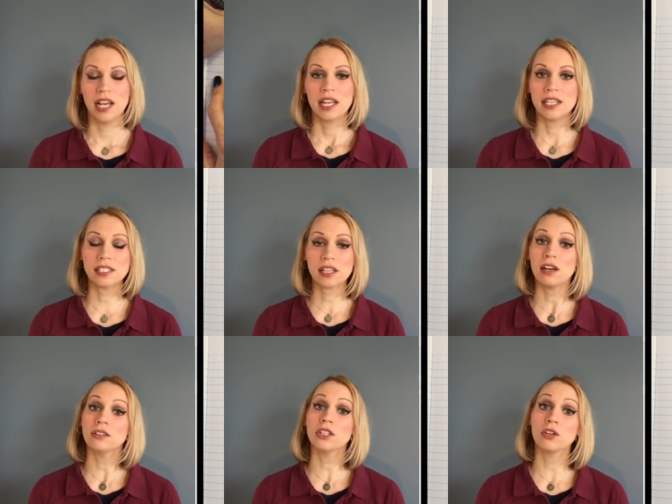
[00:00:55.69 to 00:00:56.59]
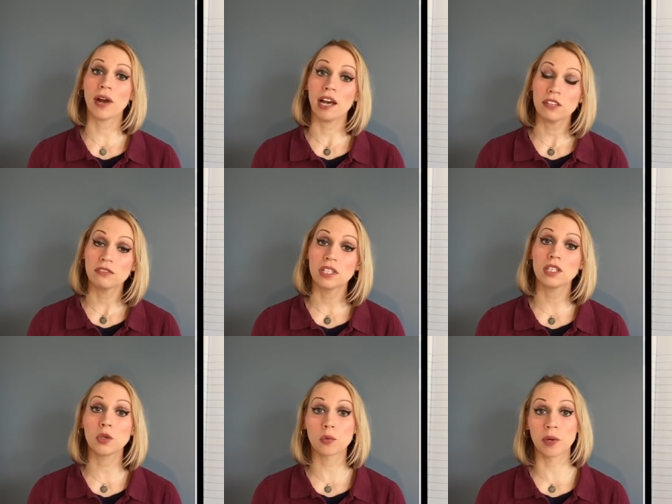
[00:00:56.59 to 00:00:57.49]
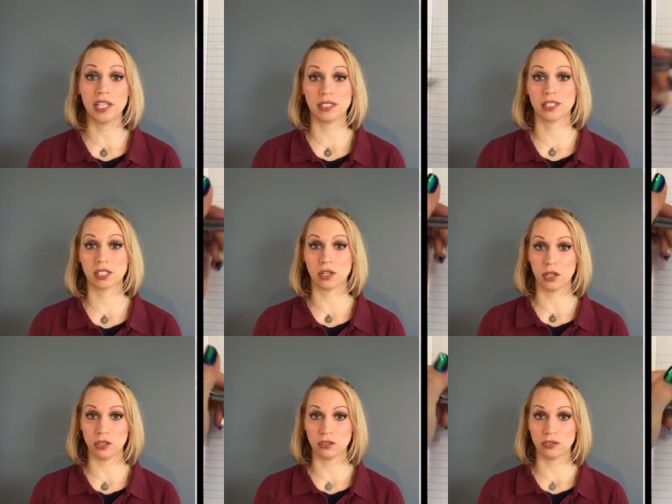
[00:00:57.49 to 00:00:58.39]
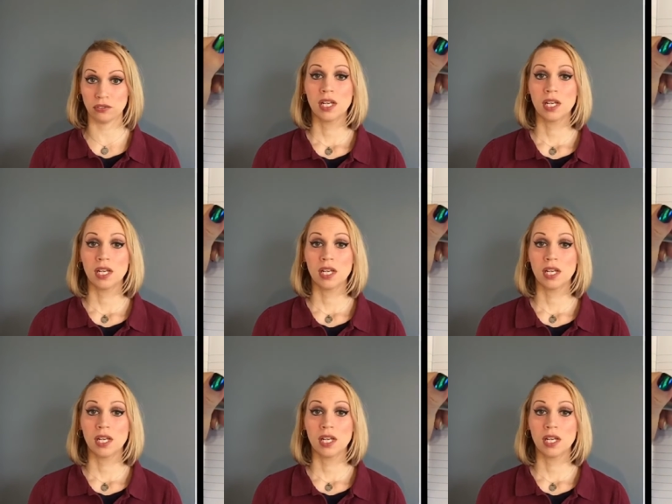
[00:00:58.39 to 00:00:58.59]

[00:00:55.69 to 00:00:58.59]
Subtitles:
It's called the graph of the Lorenz curve.